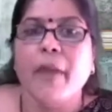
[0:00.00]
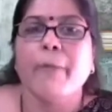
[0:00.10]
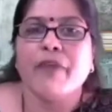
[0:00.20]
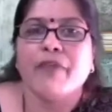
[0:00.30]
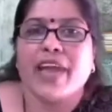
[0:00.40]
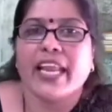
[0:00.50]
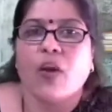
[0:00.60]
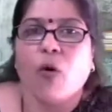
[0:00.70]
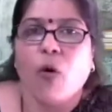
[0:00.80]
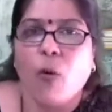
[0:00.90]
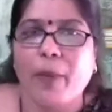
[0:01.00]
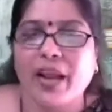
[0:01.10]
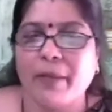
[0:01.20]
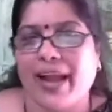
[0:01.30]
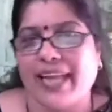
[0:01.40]
Be very
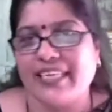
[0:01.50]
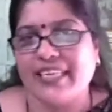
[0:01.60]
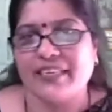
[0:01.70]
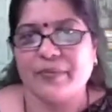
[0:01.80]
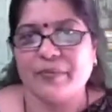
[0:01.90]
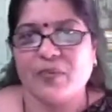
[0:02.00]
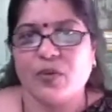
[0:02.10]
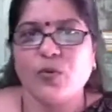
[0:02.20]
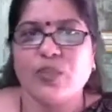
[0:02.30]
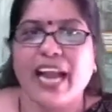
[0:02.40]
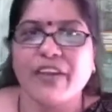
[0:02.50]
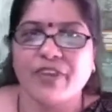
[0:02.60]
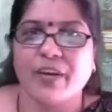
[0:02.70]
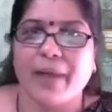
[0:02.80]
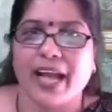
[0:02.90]
open-minded to that
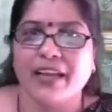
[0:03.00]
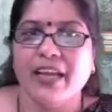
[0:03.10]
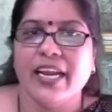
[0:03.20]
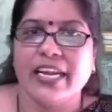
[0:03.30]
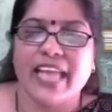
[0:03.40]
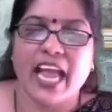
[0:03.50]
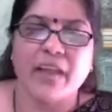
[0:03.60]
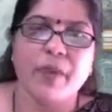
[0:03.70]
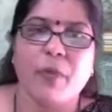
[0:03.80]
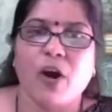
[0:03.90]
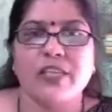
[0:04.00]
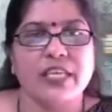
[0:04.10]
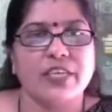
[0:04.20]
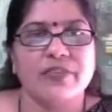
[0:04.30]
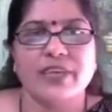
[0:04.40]
feedback. It can be positive,
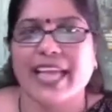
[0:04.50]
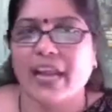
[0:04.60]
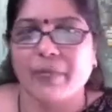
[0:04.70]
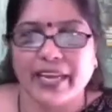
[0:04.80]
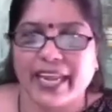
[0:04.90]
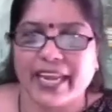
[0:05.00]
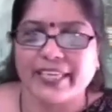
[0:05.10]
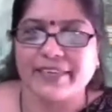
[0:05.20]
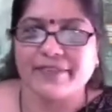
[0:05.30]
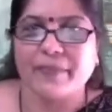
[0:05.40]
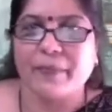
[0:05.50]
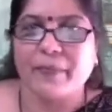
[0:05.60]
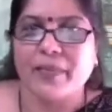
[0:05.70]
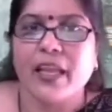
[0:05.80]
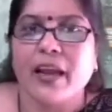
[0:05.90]
it can be
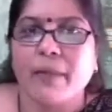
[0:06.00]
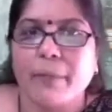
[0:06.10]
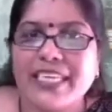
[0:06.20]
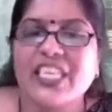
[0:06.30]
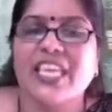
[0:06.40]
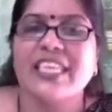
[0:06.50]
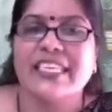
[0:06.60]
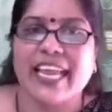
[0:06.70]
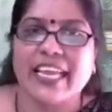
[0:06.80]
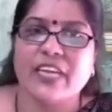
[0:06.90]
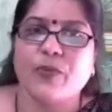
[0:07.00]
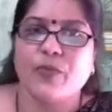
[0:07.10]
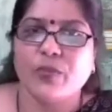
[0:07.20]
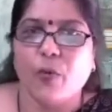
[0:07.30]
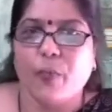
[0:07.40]
negative. But just take it
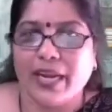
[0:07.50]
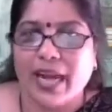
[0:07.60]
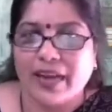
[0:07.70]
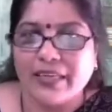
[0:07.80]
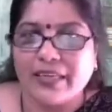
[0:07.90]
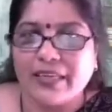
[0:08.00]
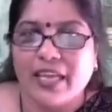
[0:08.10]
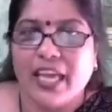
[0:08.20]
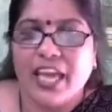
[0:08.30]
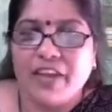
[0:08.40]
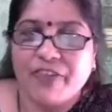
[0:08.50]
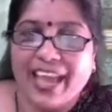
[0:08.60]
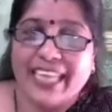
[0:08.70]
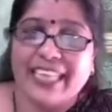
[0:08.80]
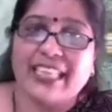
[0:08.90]
with open heart if
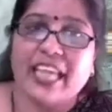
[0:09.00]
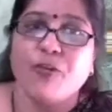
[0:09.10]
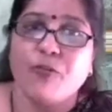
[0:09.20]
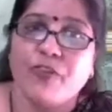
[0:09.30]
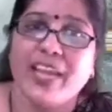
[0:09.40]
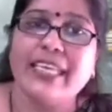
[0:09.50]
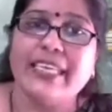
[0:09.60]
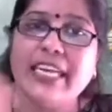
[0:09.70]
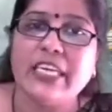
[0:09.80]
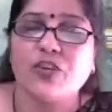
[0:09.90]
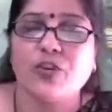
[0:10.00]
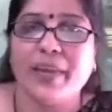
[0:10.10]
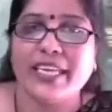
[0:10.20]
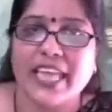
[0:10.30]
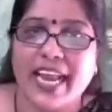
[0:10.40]
anything you feel needs to
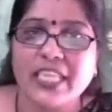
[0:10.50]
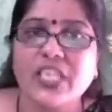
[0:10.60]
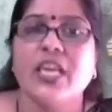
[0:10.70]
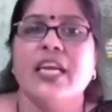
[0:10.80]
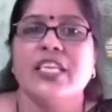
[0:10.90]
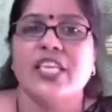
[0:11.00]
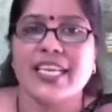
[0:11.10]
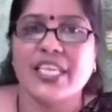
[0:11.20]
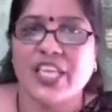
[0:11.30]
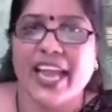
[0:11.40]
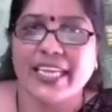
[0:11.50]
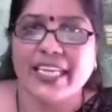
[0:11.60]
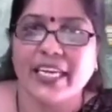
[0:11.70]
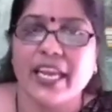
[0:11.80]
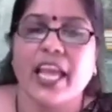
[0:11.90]
be changed, just change
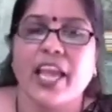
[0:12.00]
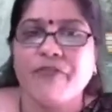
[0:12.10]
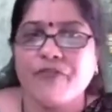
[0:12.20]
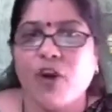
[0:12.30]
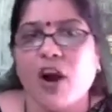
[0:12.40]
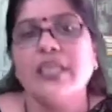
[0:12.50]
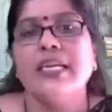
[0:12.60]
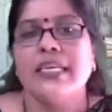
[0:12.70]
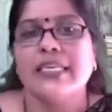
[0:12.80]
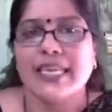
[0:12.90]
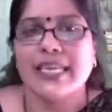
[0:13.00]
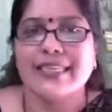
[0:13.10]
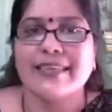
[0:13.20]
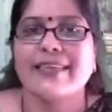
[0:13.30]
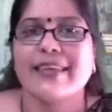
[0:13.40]
it. If not, just
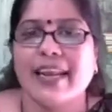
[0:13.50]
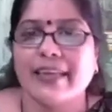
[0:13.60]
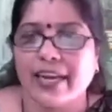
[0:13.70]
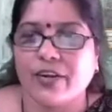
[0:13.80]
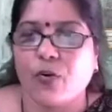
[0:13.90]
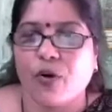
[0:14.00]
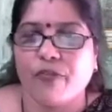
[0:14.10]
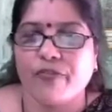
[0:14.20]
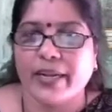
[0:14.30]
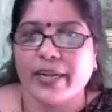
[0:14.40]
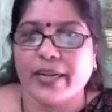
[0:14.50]
listen and let go of it.